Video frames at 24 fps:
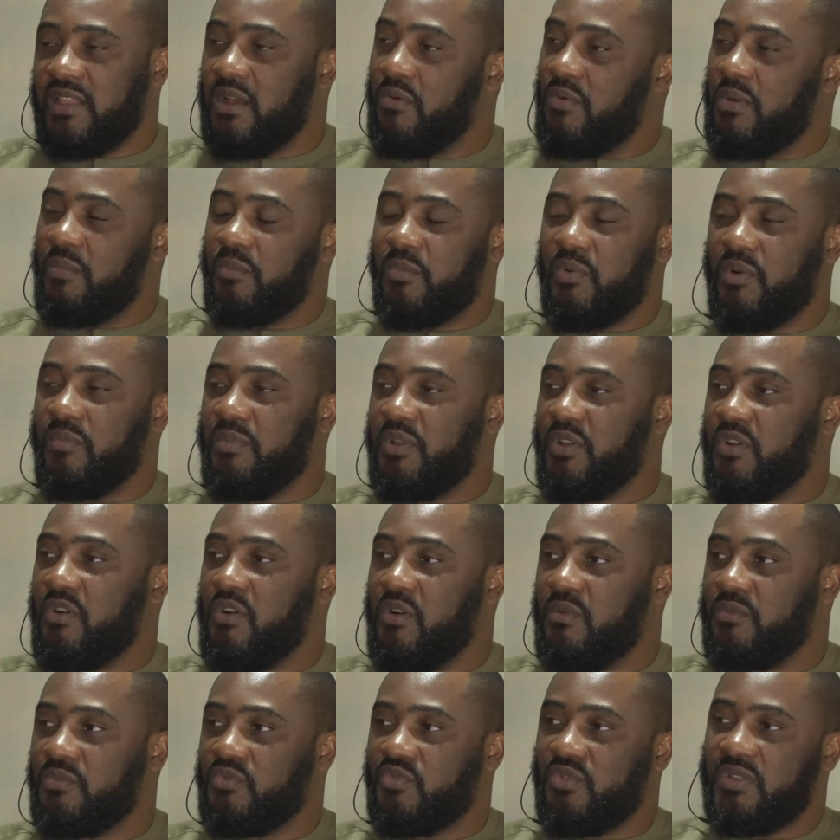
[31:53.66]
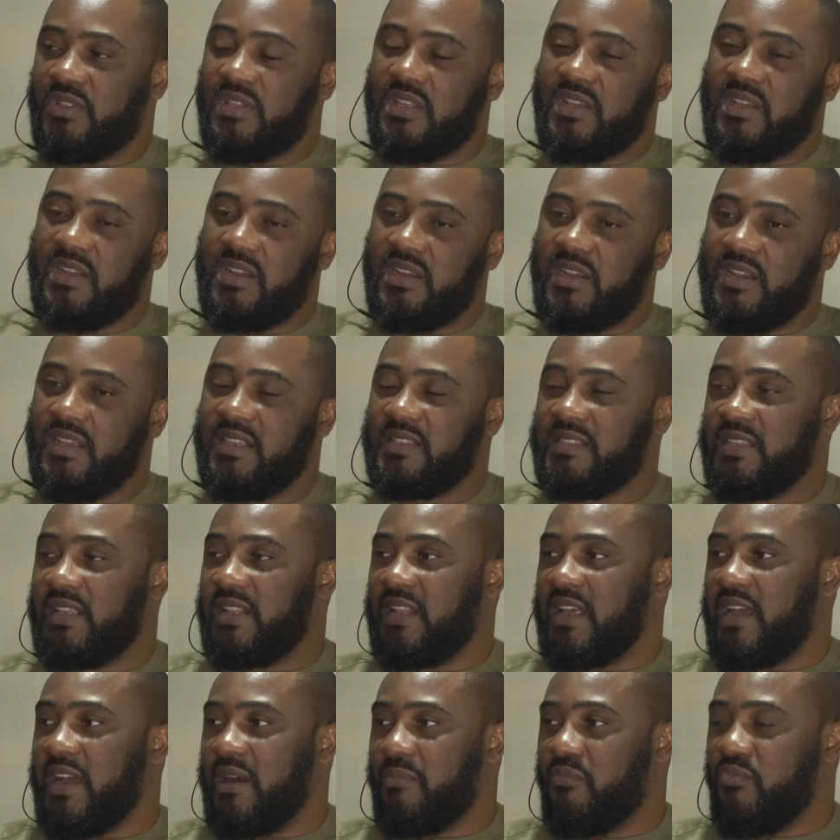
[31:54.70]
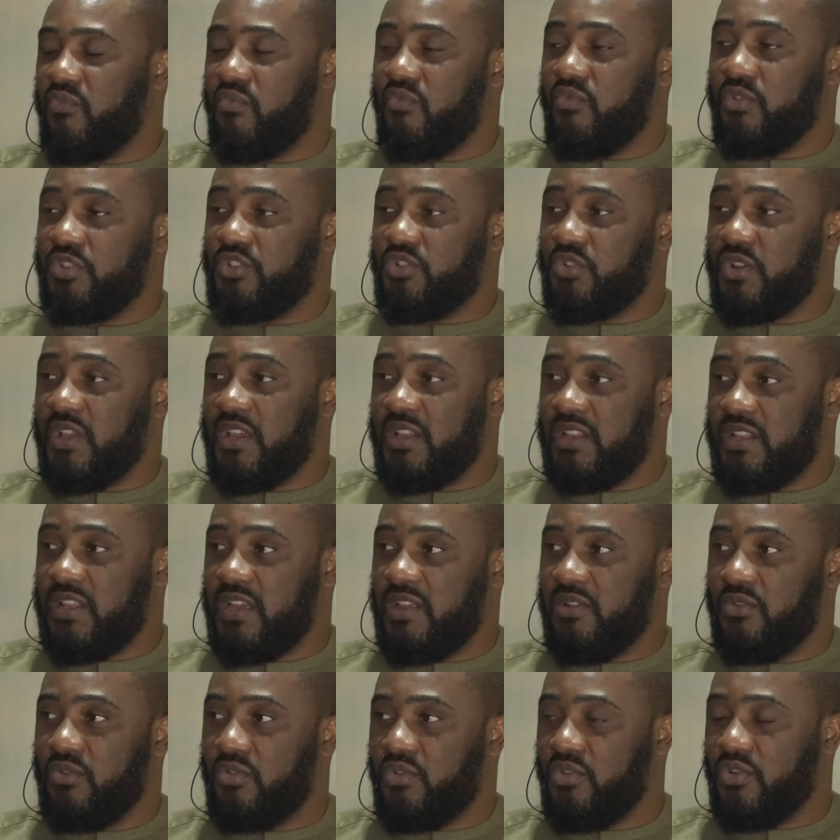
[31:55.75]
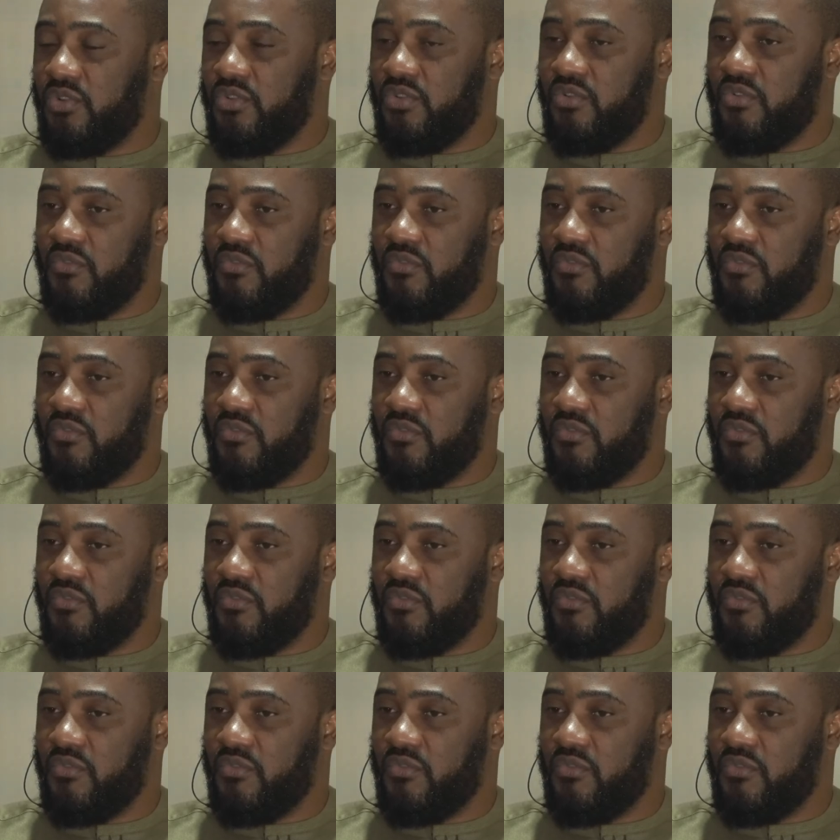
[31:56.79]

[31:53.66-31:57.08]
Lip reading: That one probably comes with is an app which you can download on